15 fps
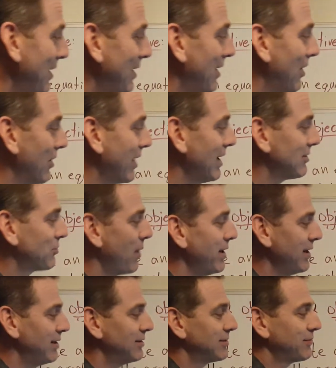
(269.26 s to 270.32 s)
Okay, so I
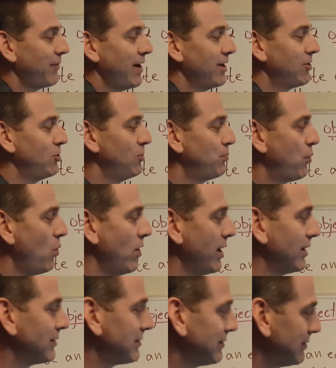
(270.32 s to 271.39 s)
need to just find 2
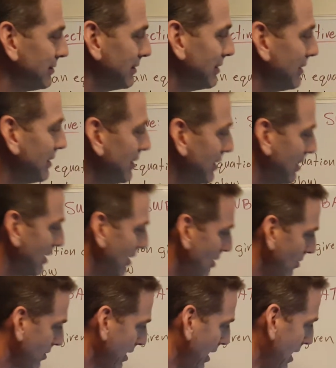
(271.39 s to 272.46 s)
points.
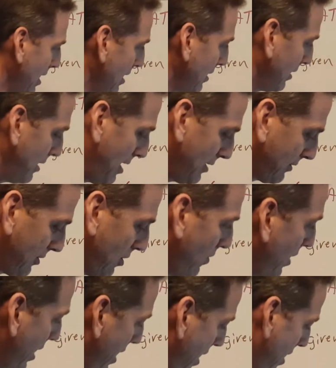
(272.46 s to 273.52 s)
Okay, let's go
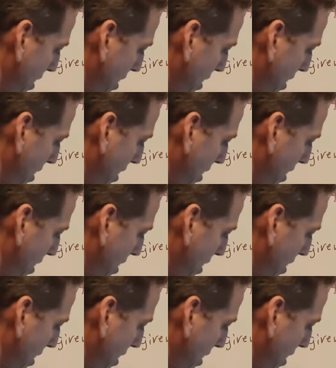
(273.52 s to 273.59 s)
ahead